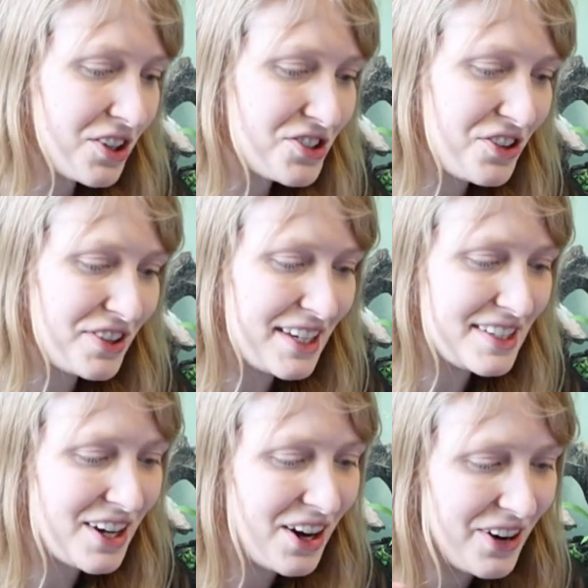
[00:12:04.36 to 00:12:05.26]
So
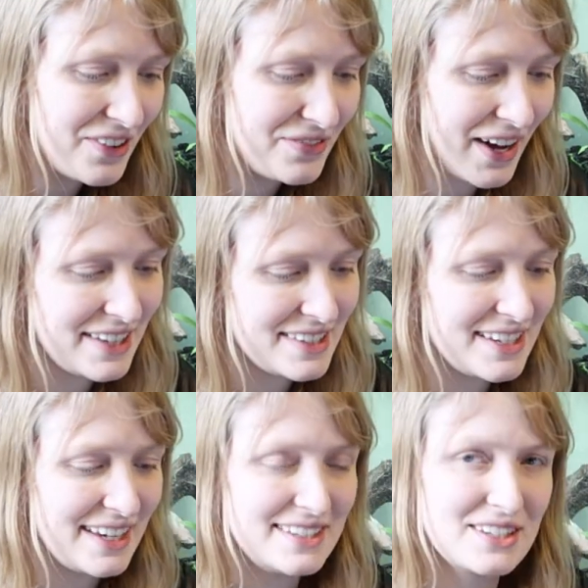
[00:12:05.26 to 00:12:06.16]
these are
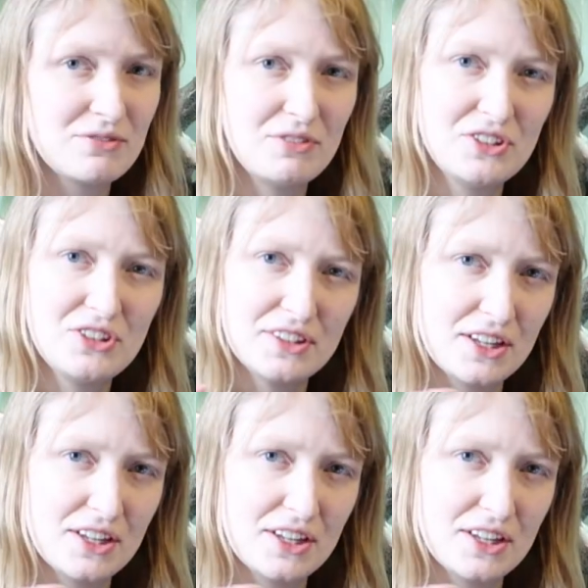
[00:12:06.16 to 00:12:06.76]
fascinating fishes,